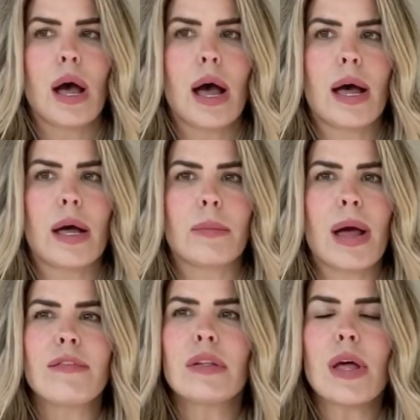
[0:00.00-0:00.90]
I
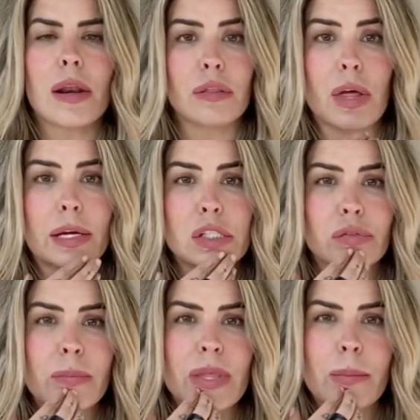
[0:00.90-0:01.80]
have a lot of luggage
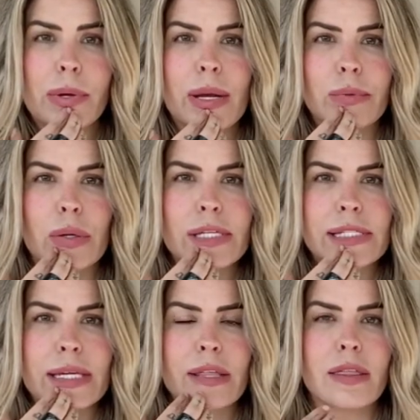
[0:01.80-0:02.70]
from them, but I'm
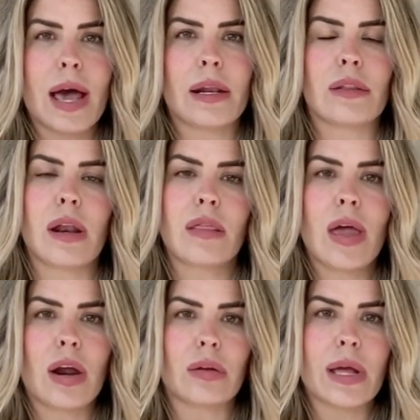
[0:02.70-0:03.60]
noticing that a lot of
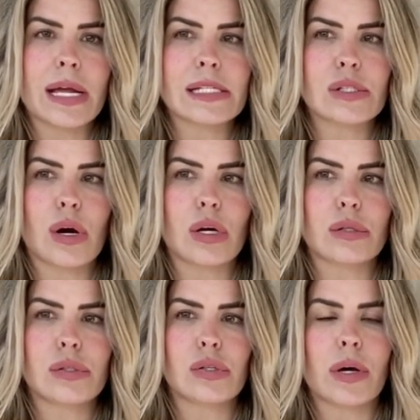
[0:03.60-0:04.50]
the airlines
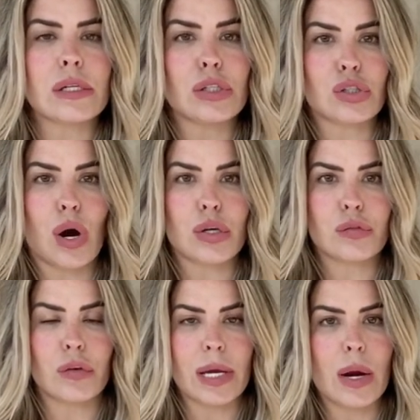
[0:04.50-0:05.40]
are starting to charge
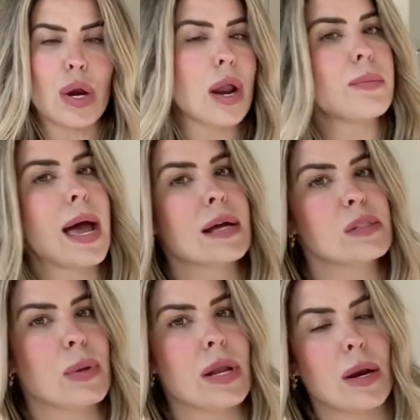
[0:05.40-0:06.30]
for carry-on
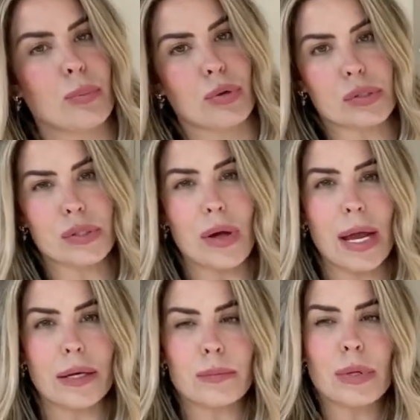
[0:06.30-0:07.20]
bags, but not a personal
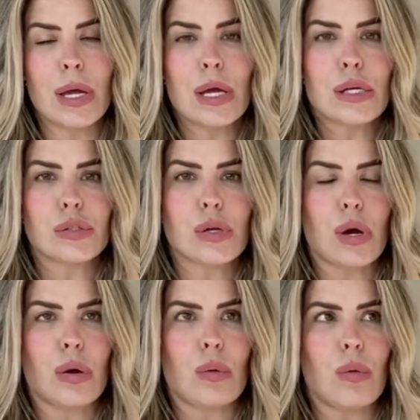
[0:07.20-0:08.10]
item.
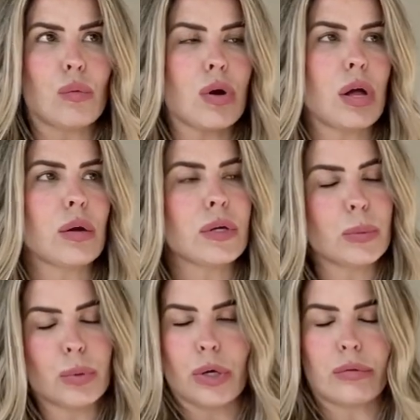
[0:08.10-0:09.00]
So we're all going to
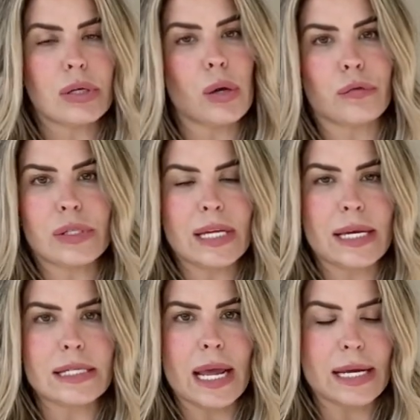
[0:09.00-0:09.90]
Puerto Rico for
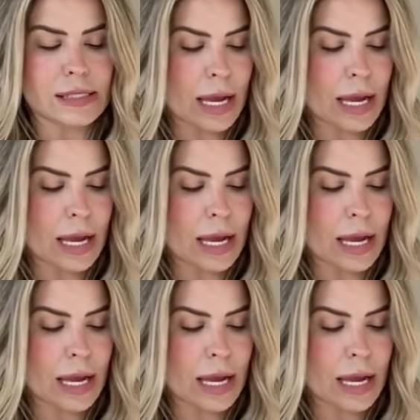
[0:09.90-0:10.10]
10 days.